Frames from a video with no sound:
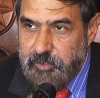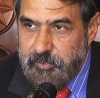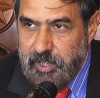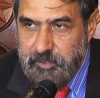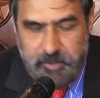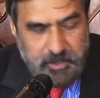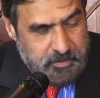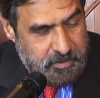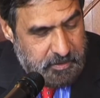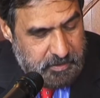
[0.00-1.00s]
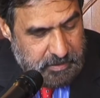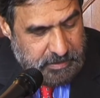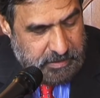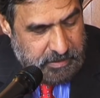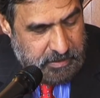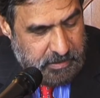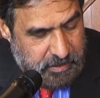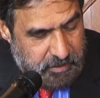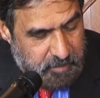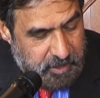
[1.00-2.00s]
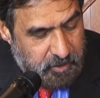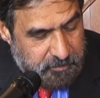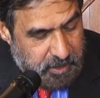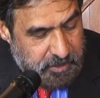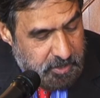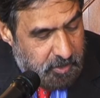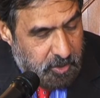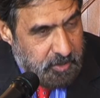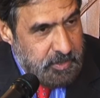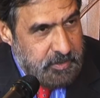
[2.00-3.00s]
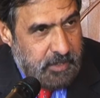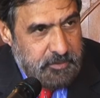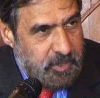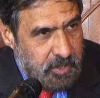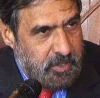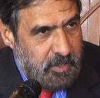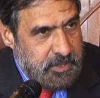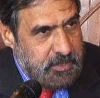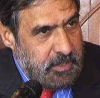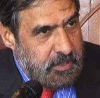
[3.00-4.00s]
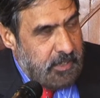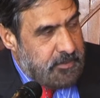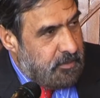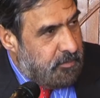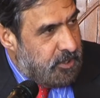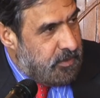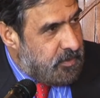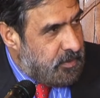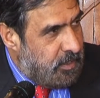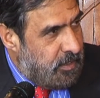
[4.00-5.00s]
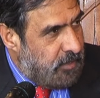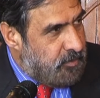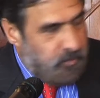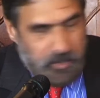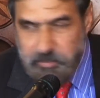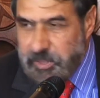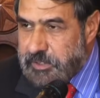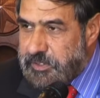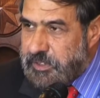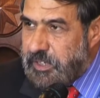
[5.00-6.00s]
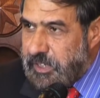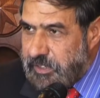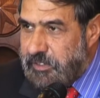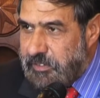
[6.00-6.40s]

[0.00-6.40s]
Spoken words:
for 5 years. And many of my interlocutors, I was not Commerce and Industry Minister, I was Foreign Minister,